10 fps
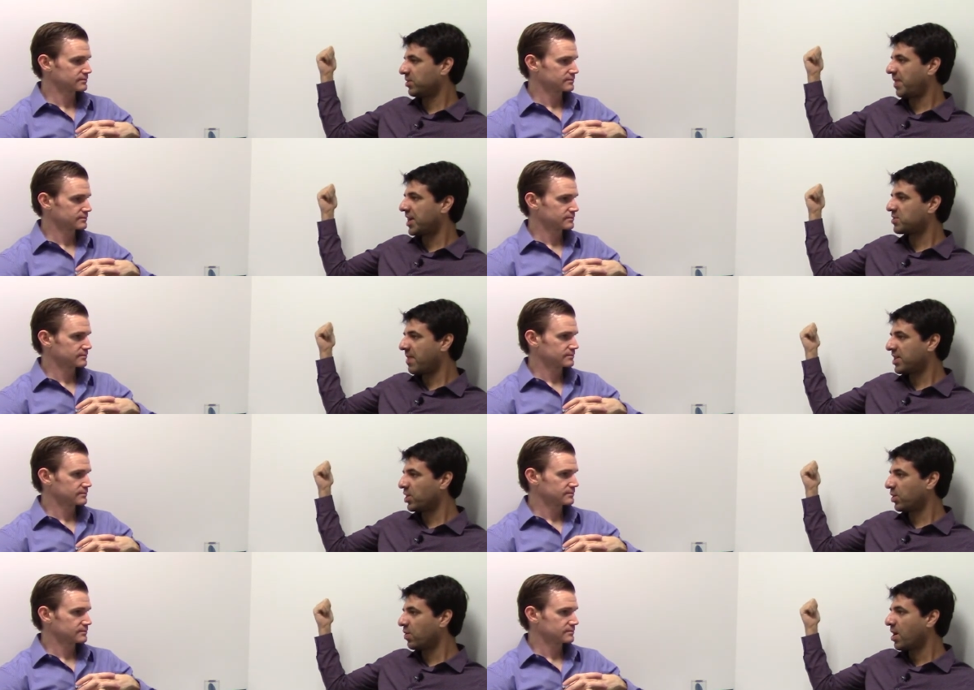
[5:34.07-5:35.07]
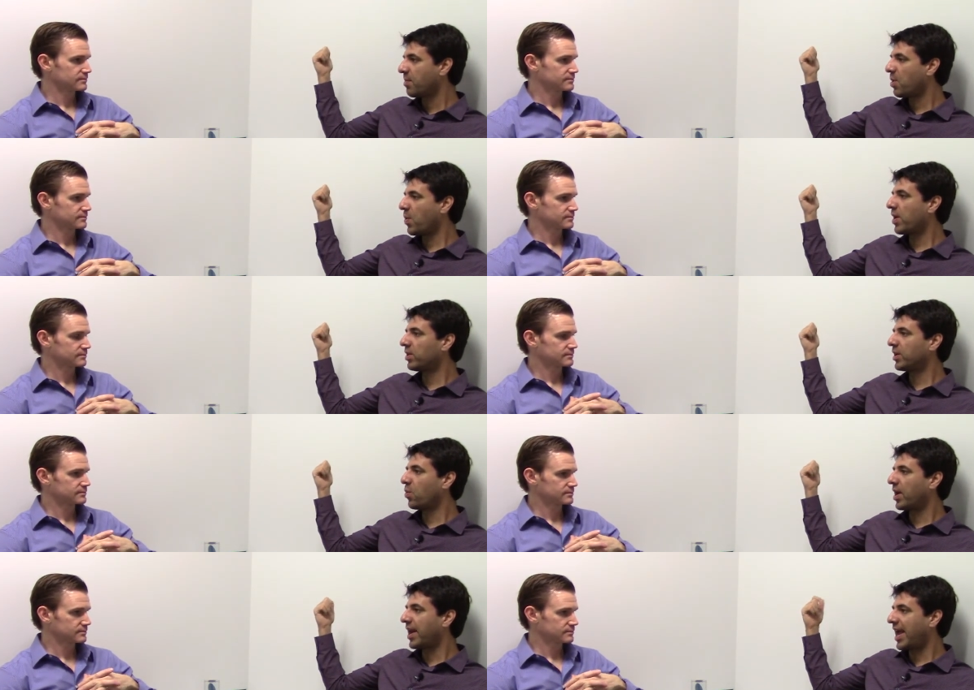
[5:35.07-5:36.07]
Speaker 1: page menu but we only
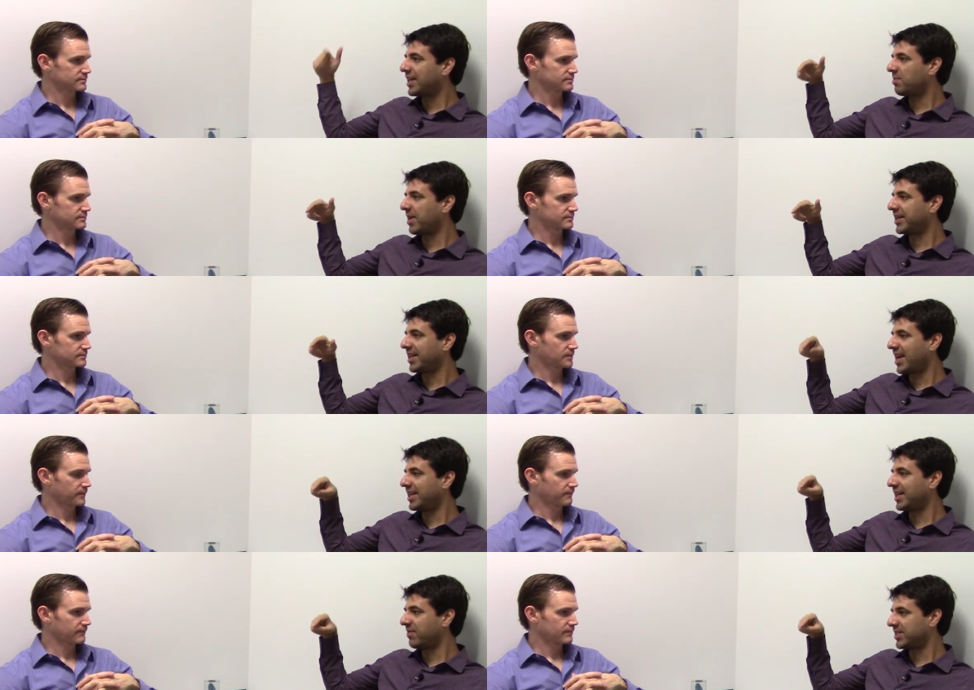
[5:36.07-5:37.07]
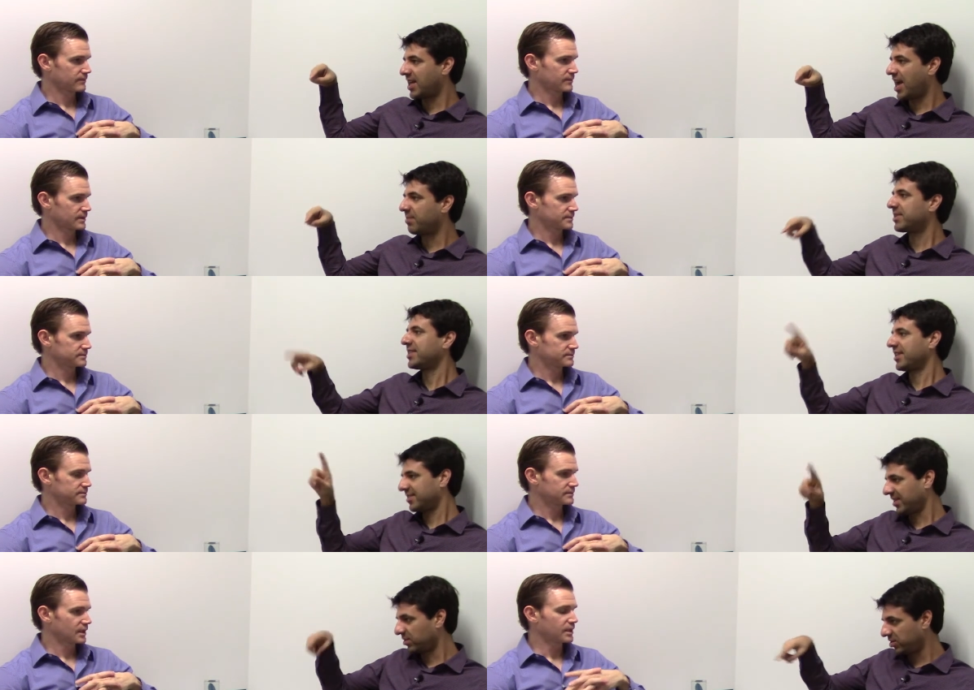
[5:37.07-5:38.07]
want anybody at any given time to see a
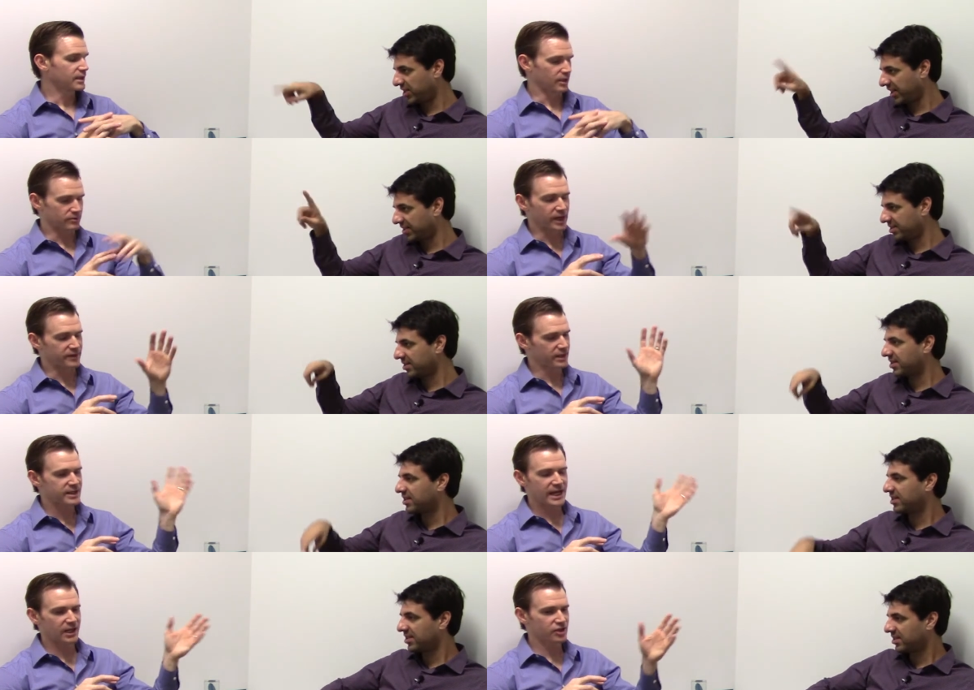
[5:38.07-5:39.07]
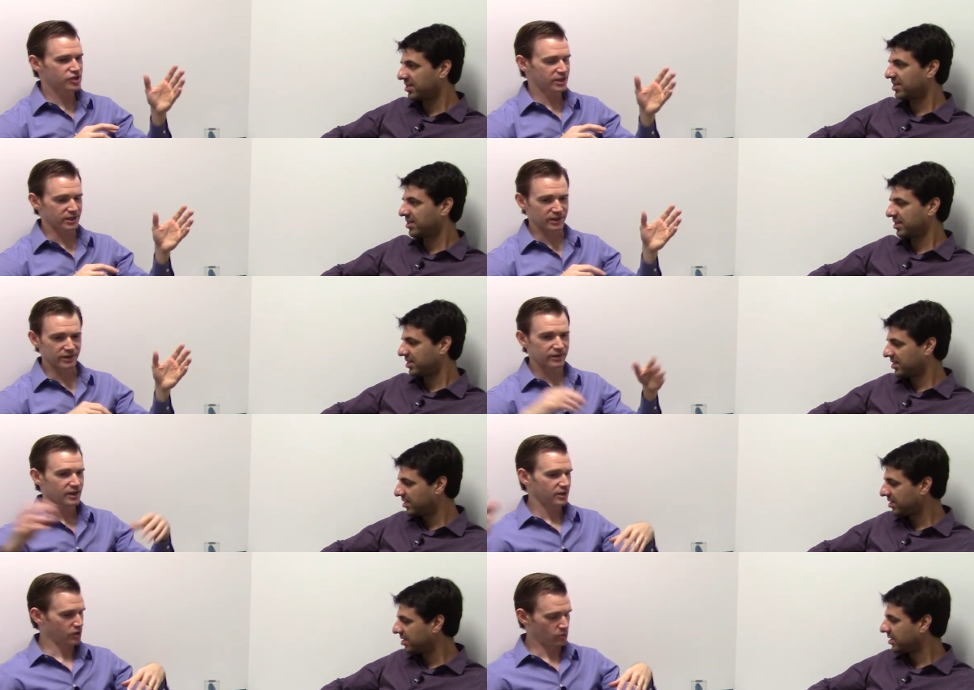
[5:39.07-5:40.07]
single sheet. Yeah, right. The analogy
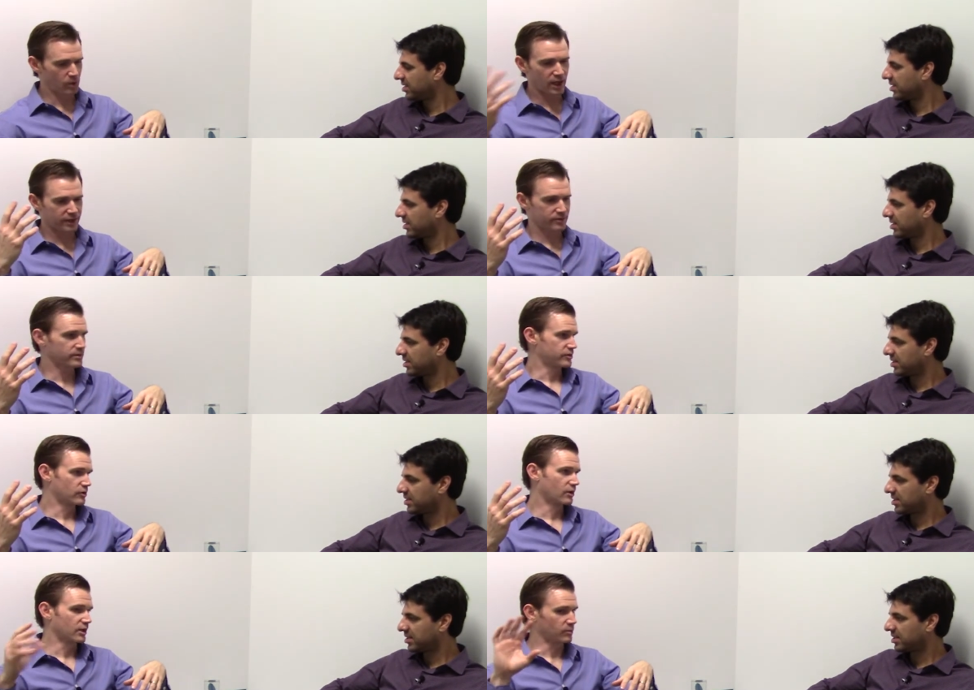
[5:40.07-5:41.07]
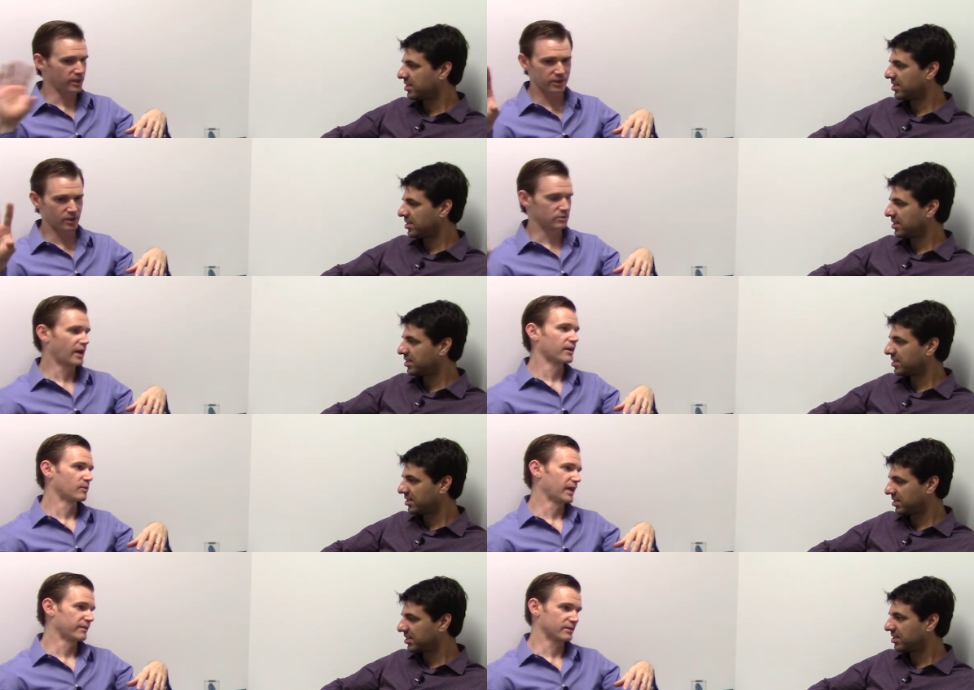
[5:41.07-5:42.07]
is you
Speaker 2: walk through the door and we know right
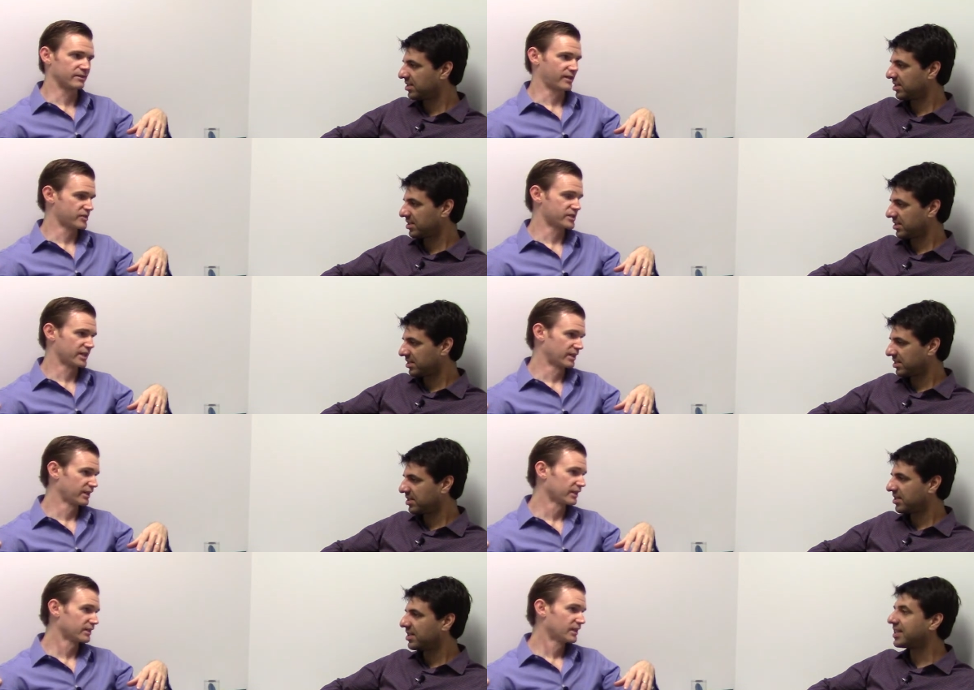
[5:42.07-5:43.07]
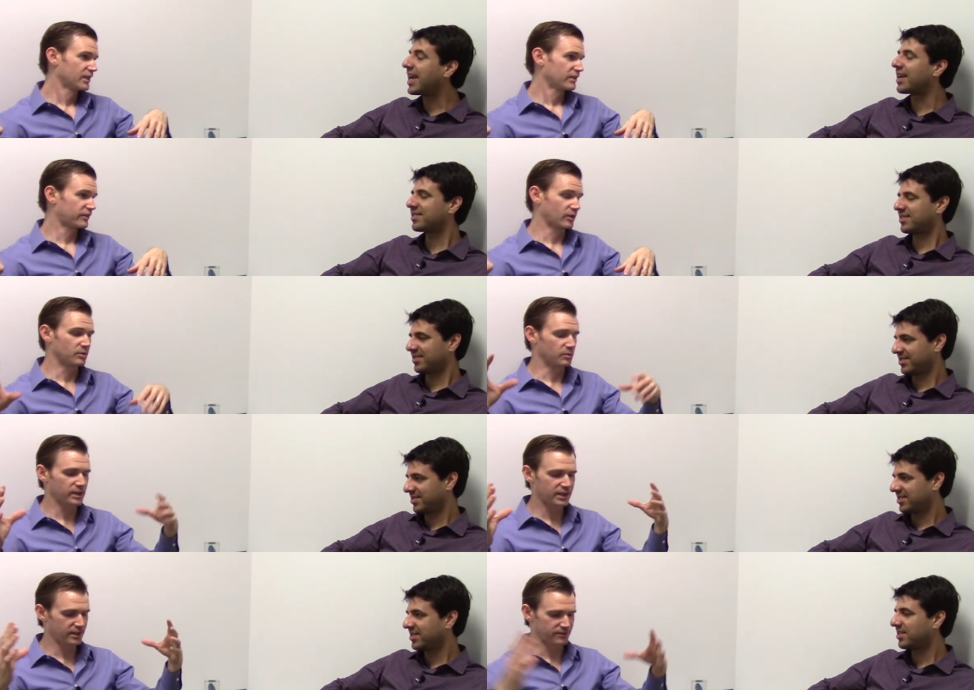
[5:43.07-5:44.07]
away that you're a vegetarian. Yes. So
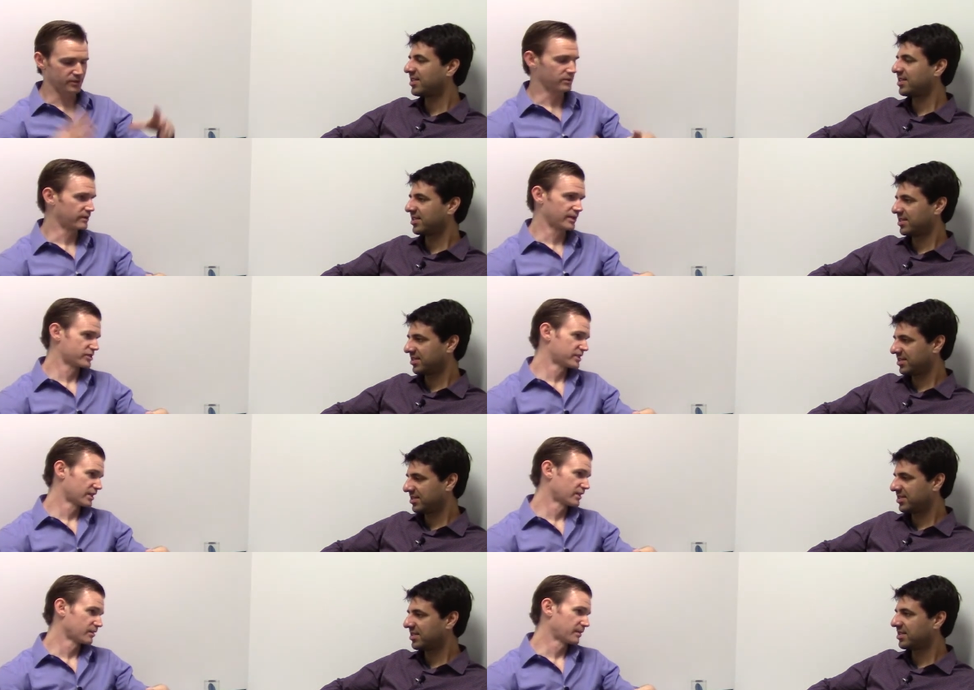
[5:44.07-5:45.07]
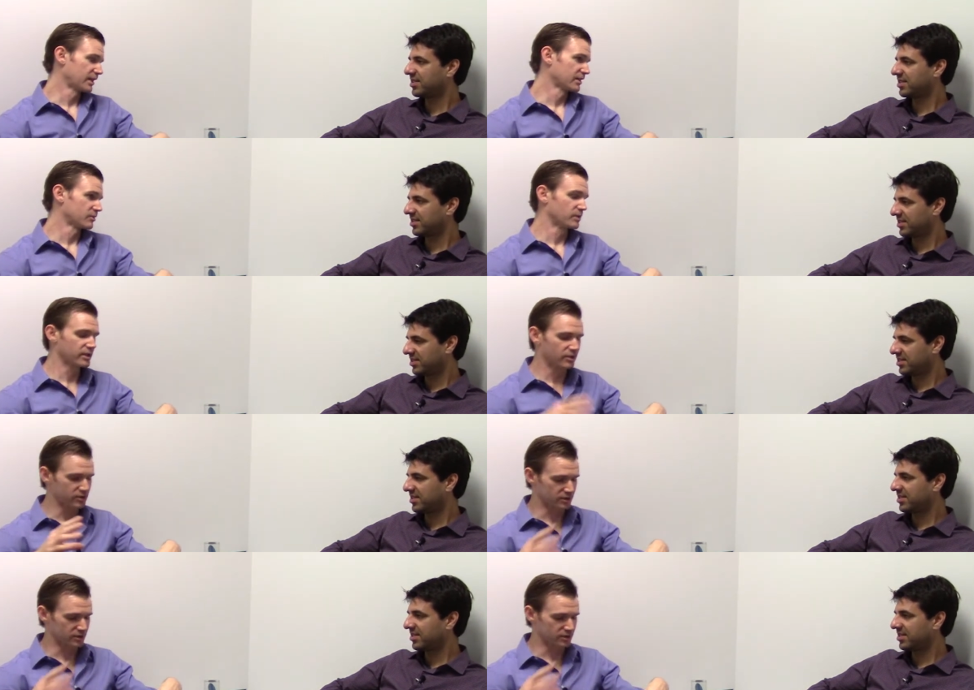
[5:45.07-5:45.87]
we give you the vegetarian menu. We know you're